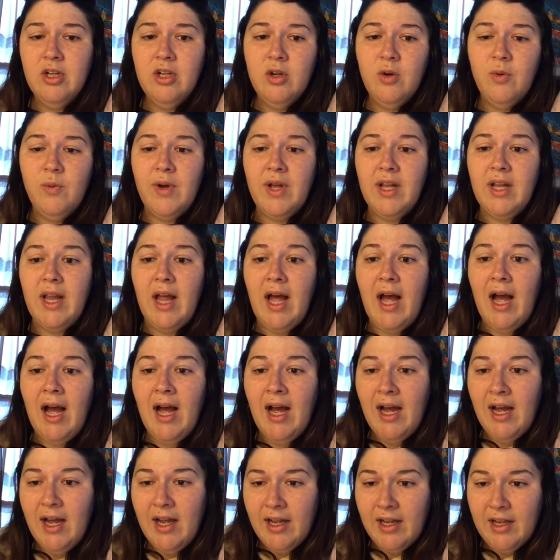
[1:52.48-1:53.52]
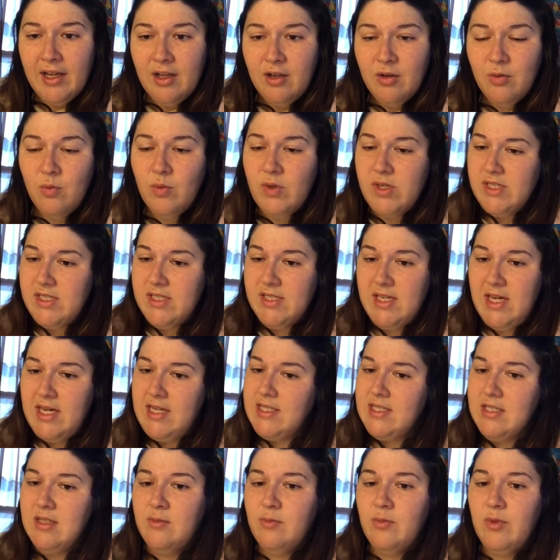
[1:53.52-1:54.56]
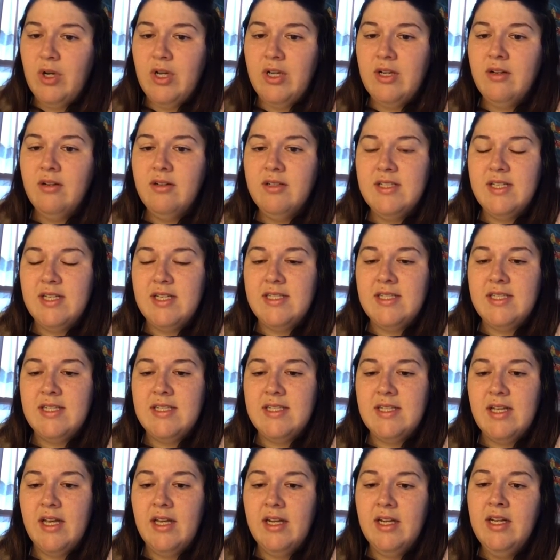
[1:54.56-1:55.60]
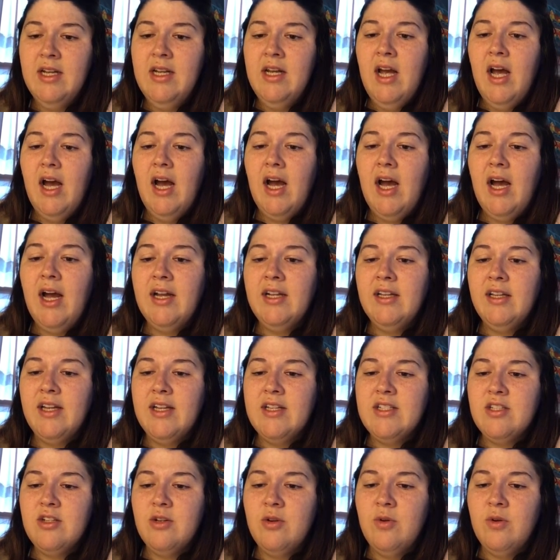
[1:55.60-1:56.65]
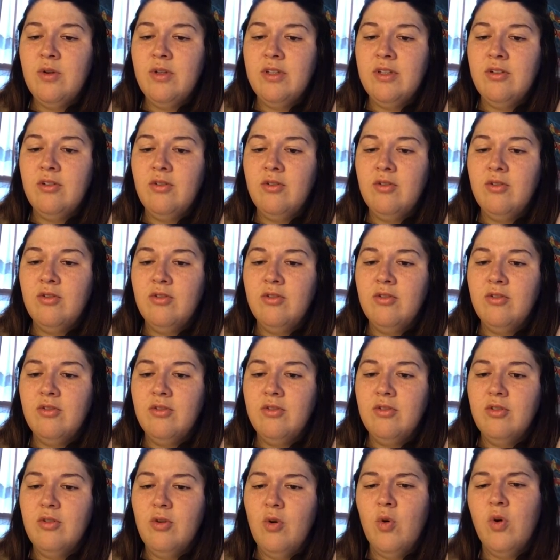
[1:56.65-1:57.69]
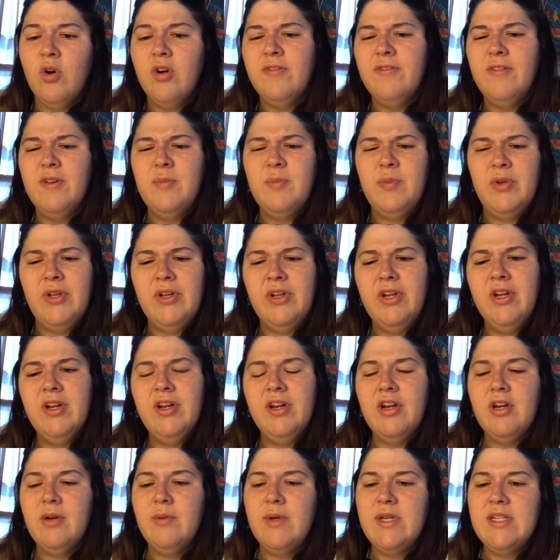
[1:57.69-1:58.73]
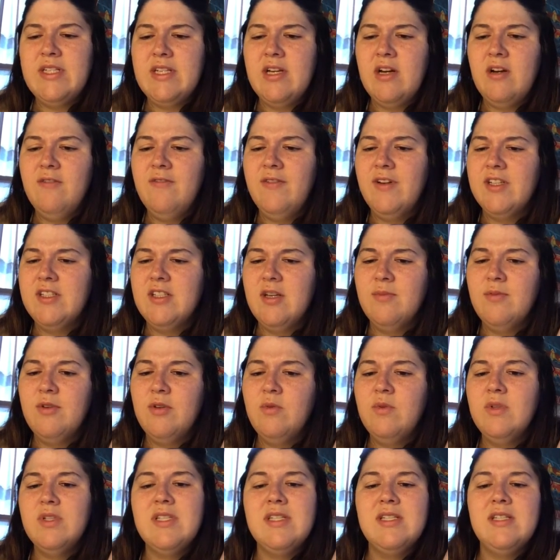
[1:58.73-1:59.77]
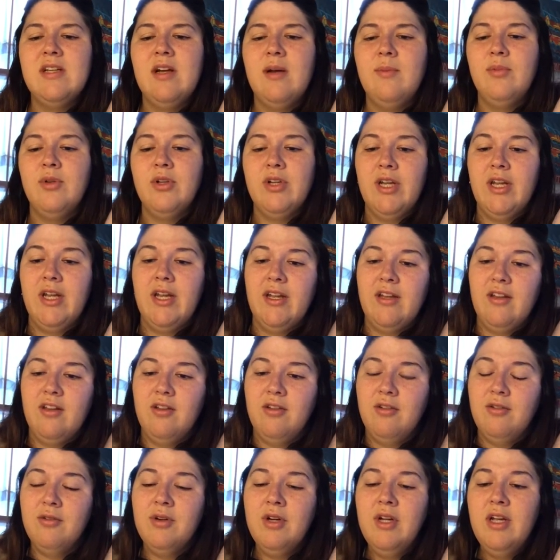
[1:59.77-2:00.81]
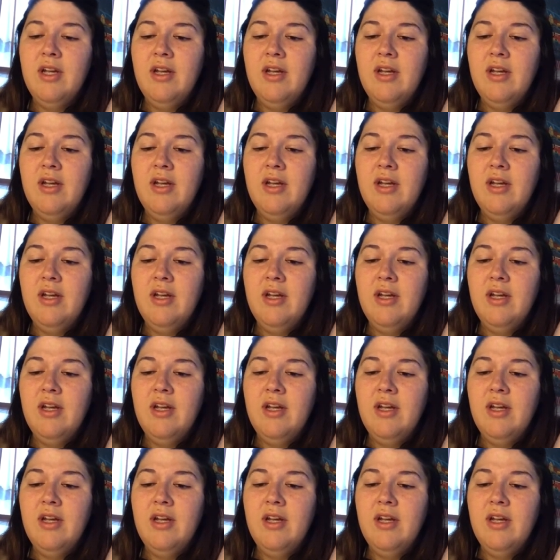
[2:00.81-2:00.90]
Well, I want to date someone, Daisy said. I'd like to go a little orphan billionaire myself, except he wouldn't stop looking at you.